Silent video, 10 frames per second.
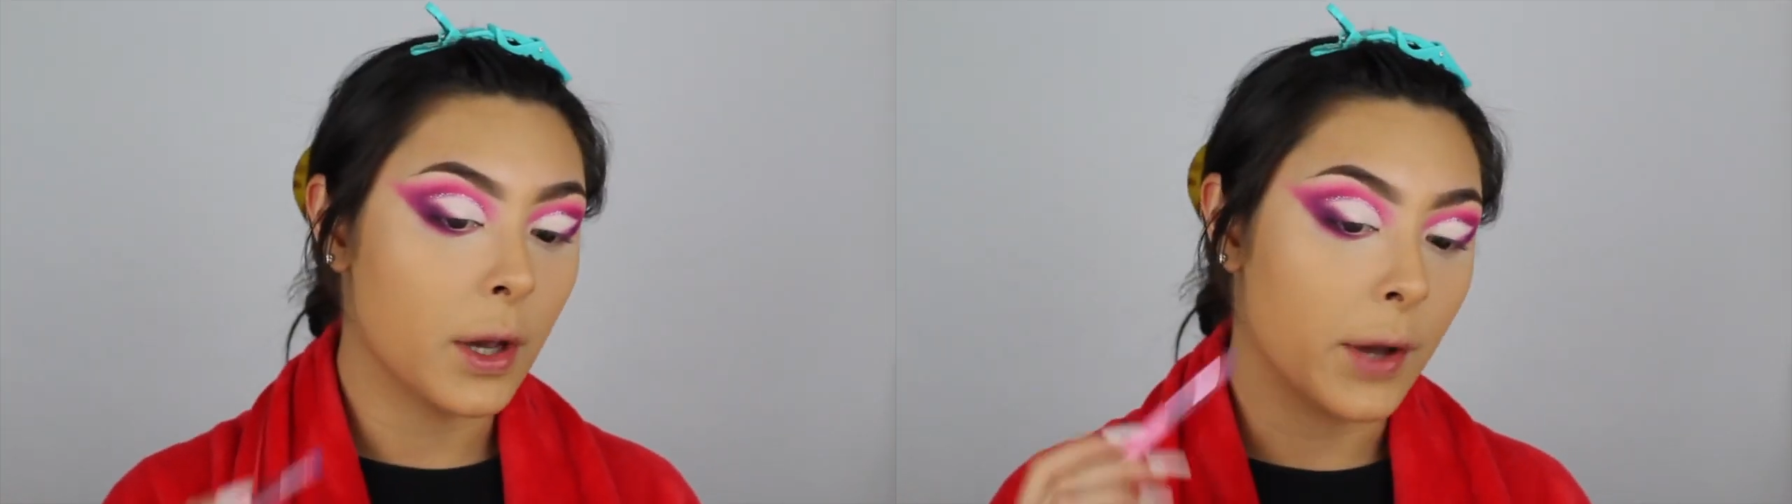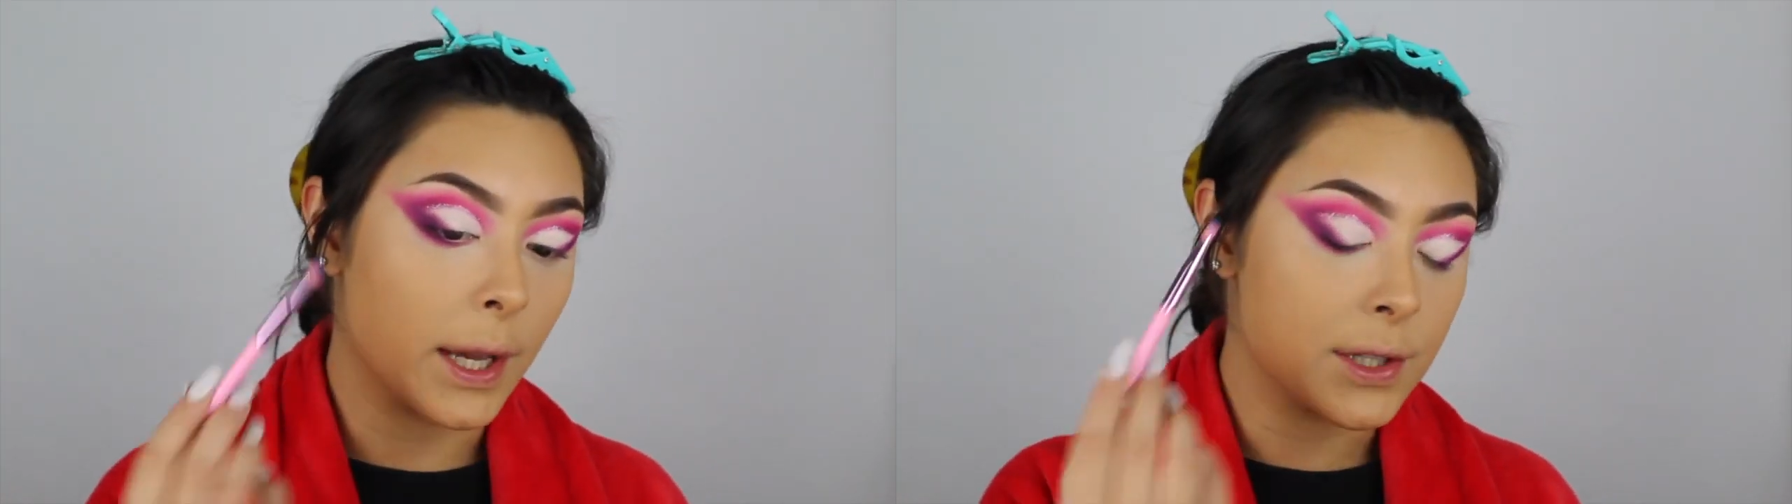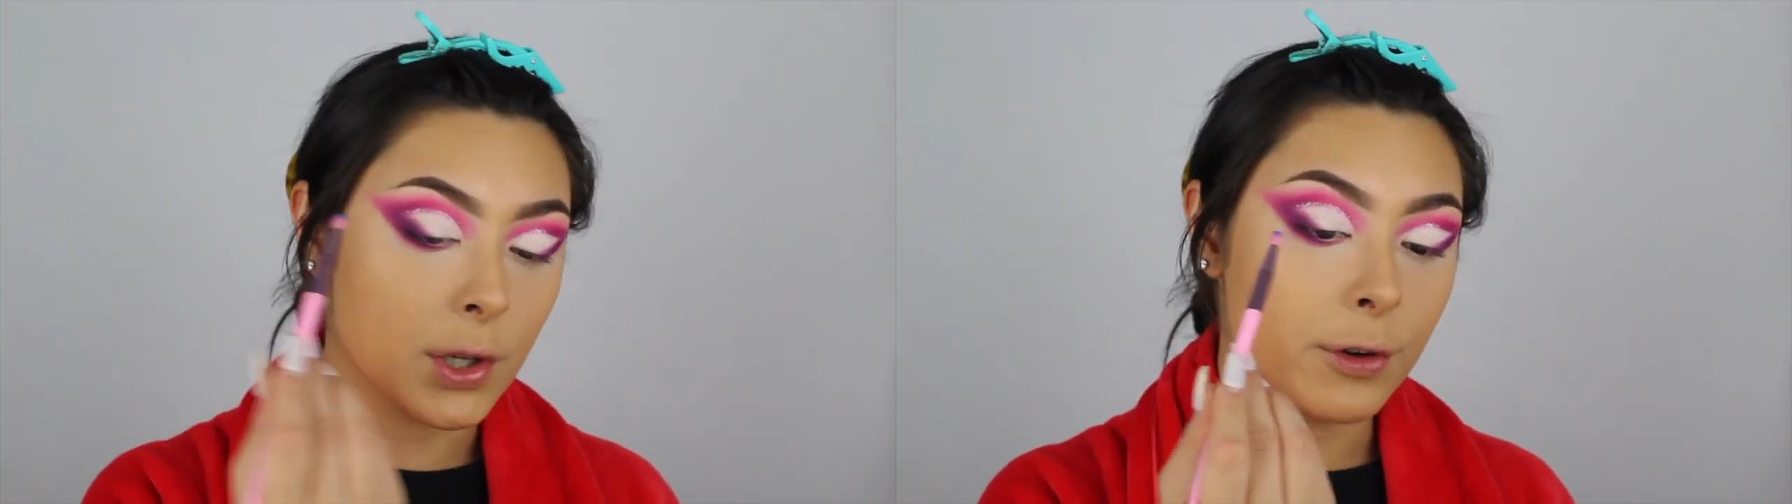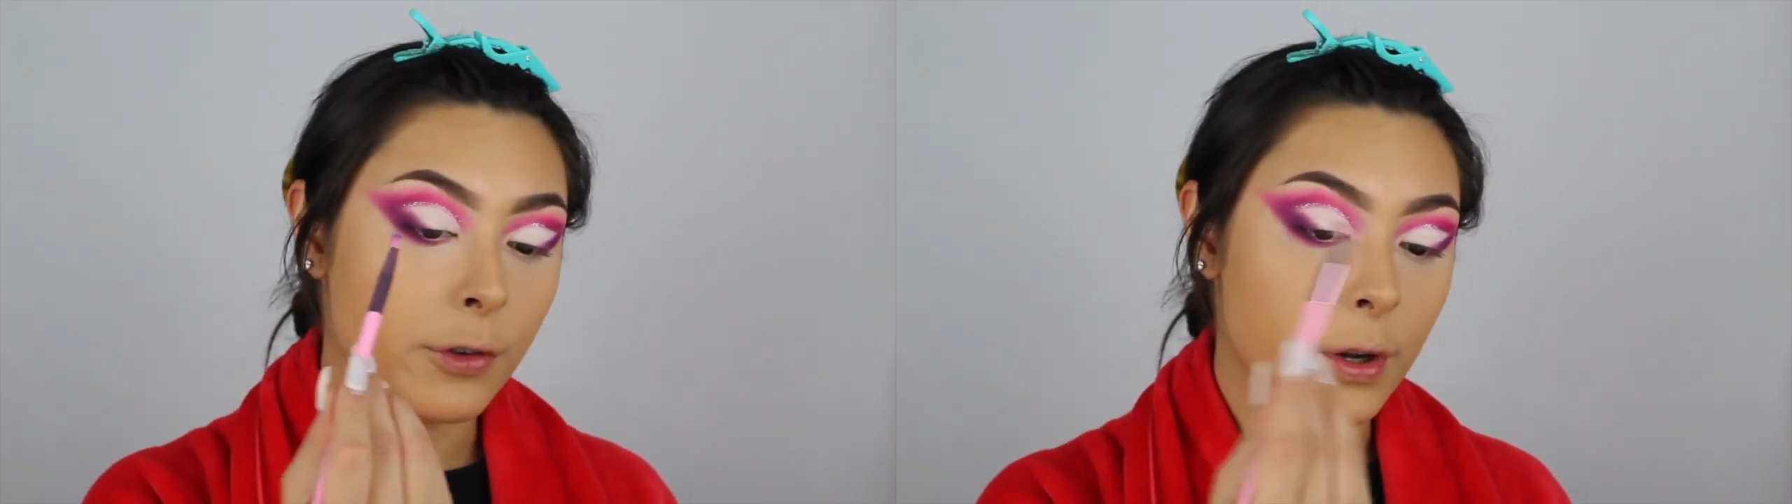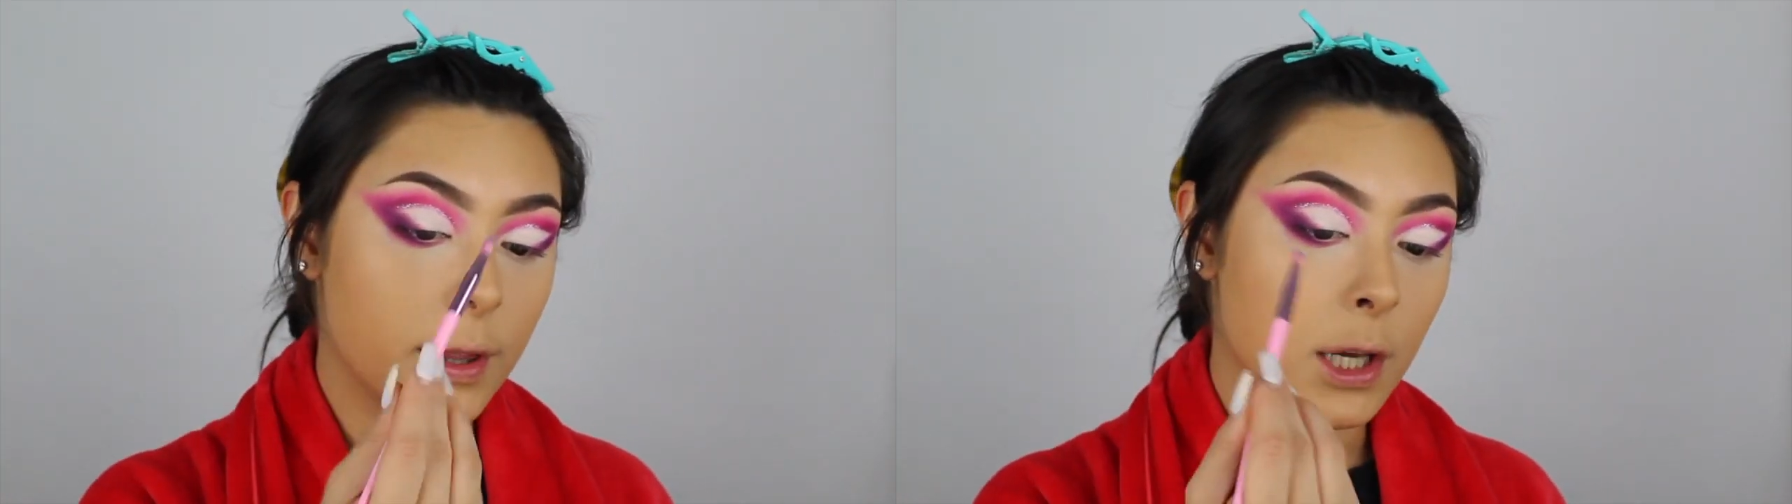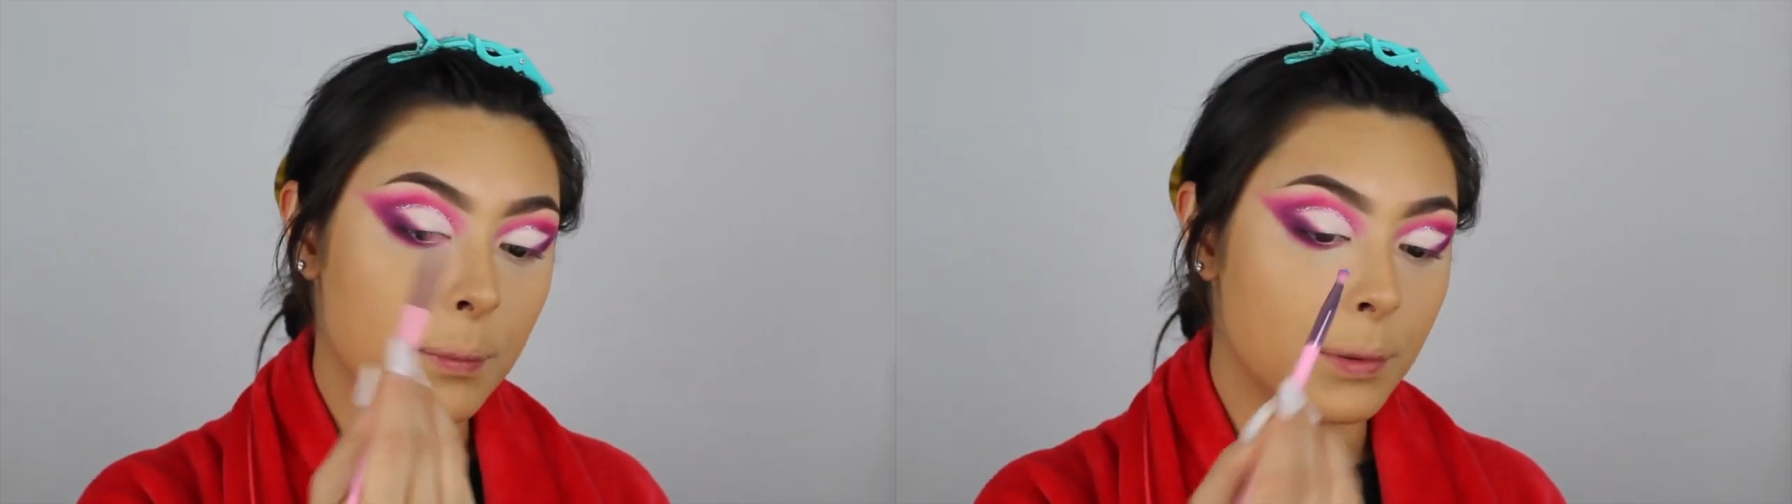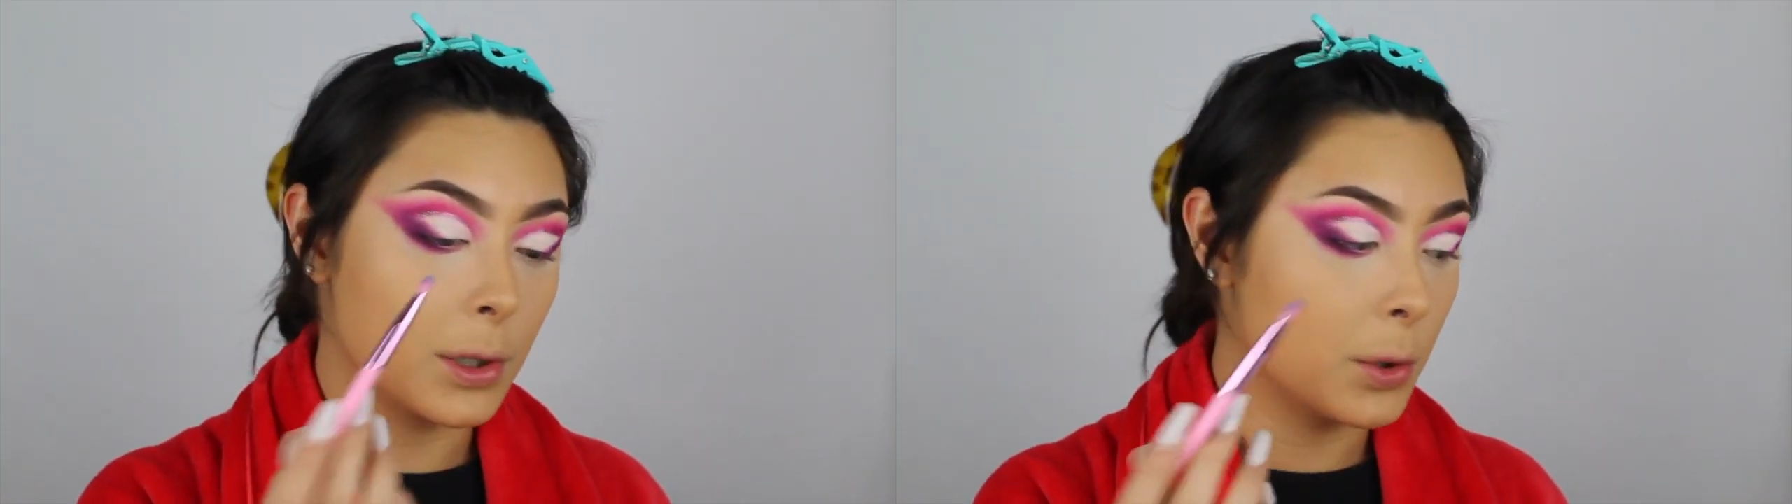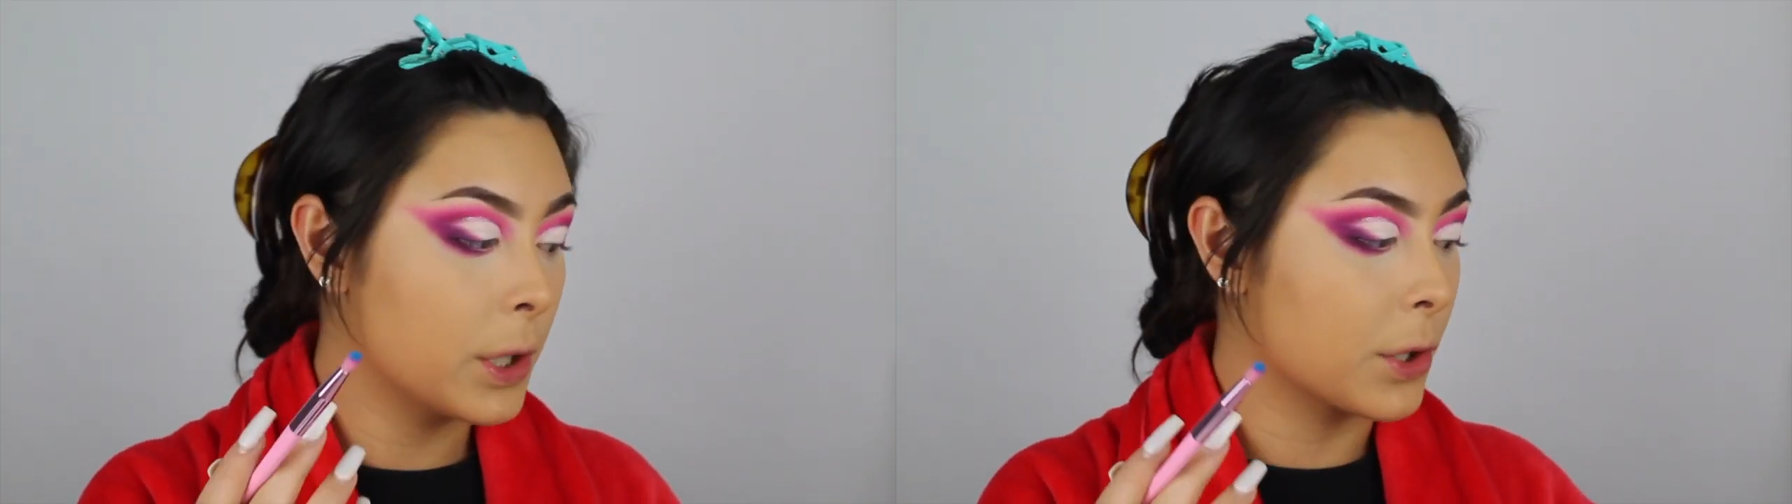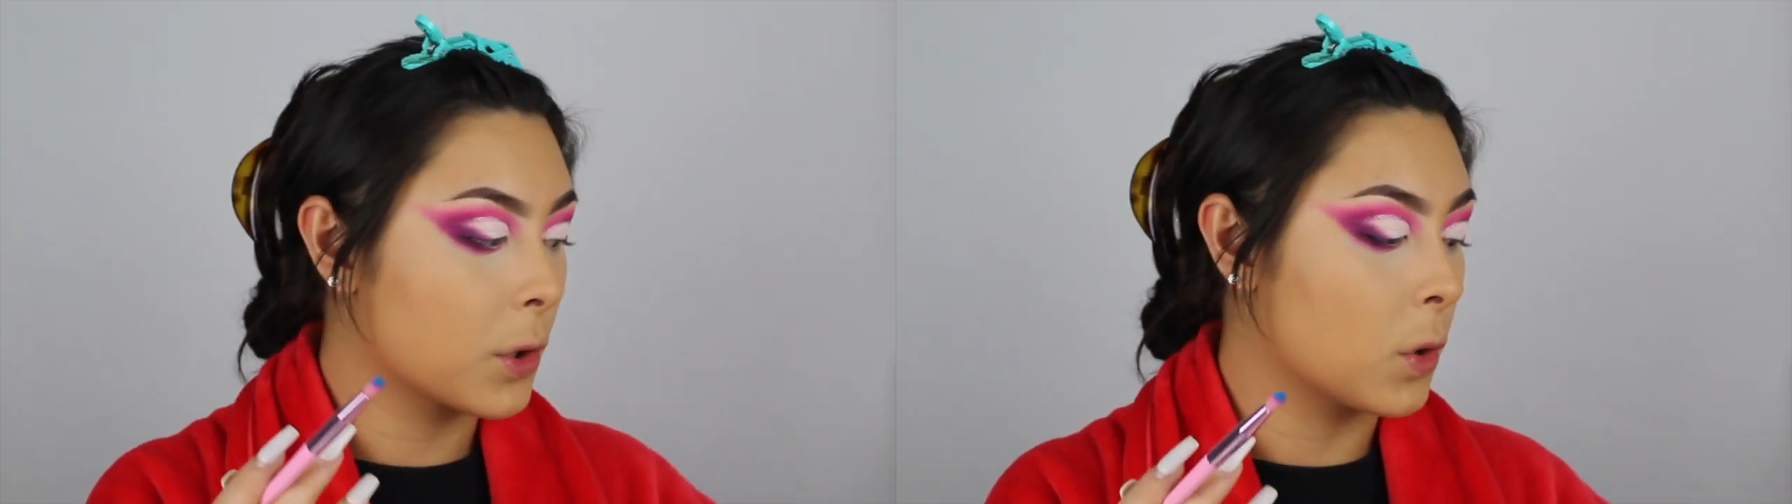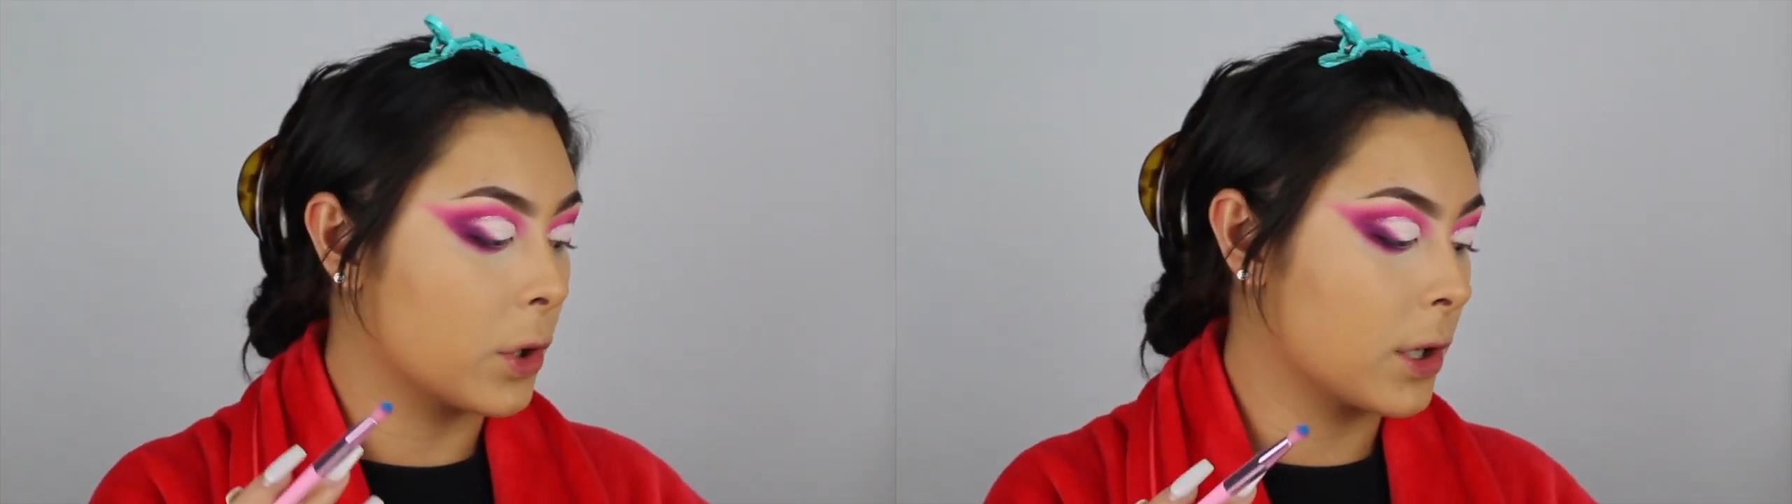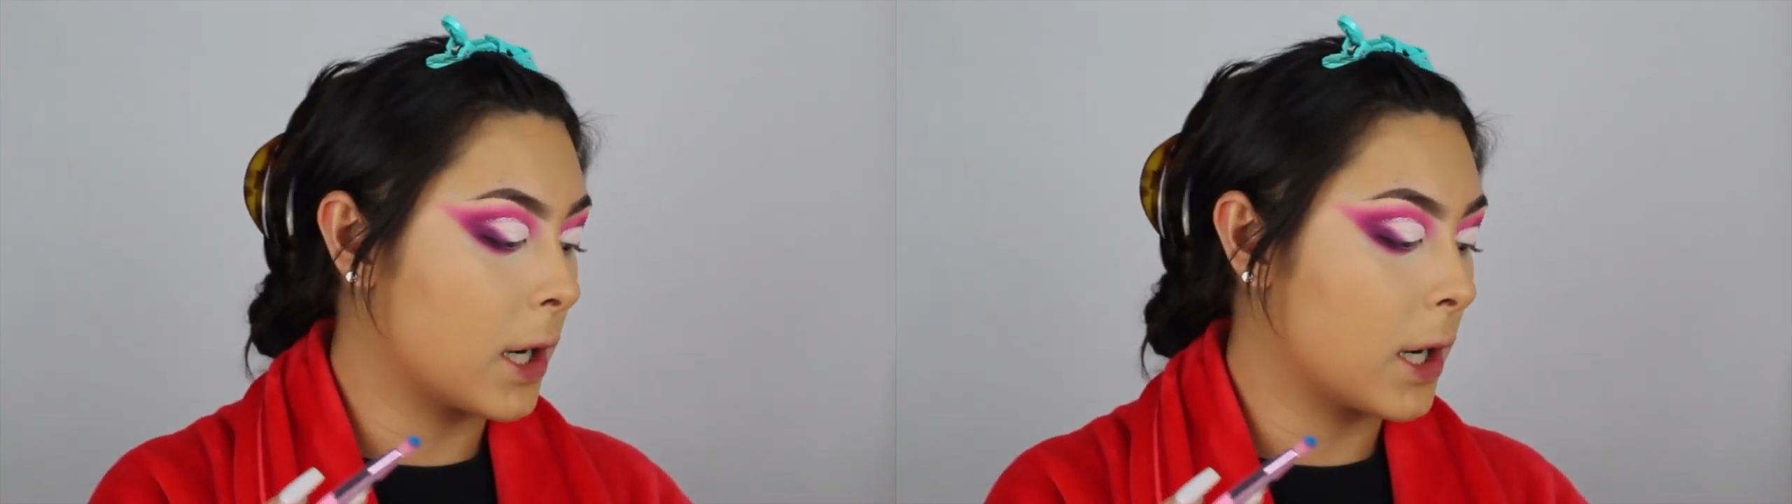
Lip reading: Okay, so for the blue inner corner,